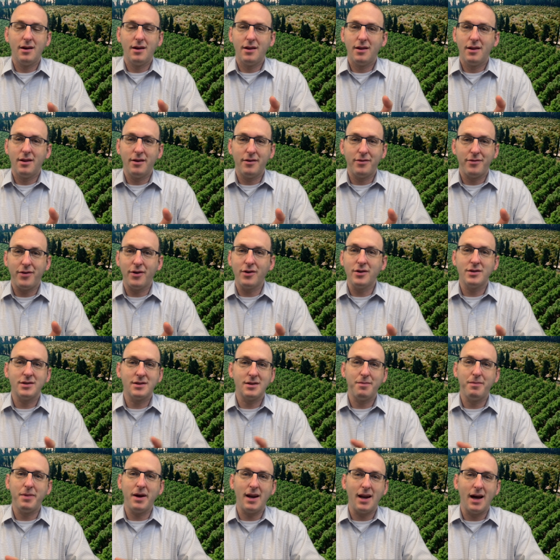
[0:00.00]
The
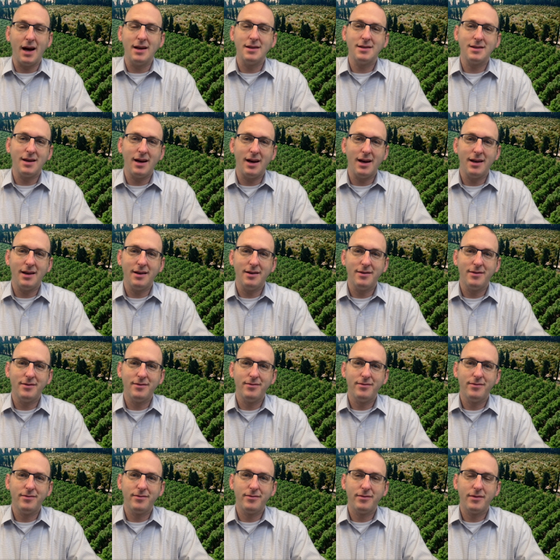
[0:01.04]
first, Ben Azai,
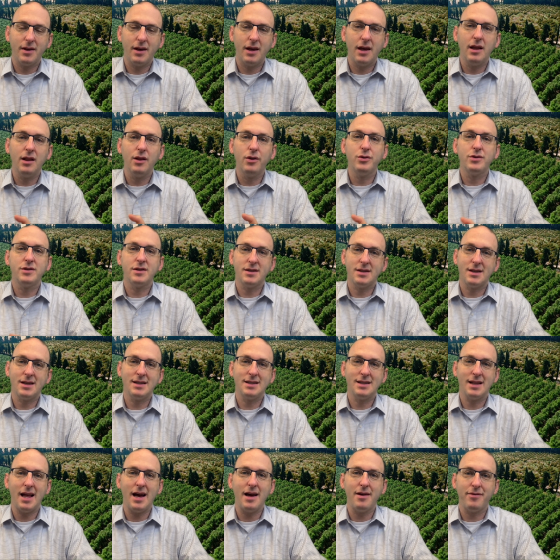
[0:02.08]
he loses
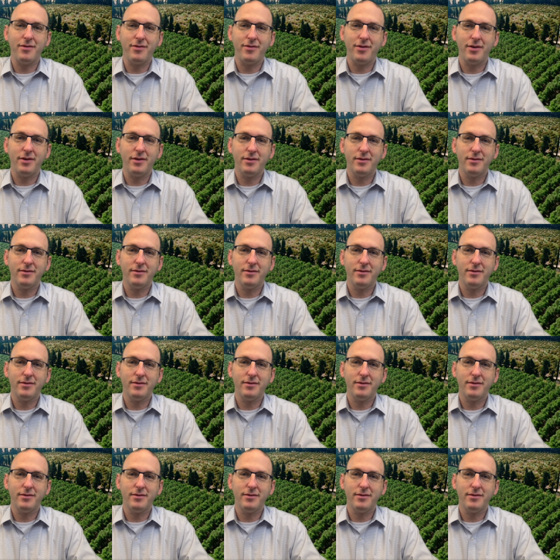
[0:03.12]
his life.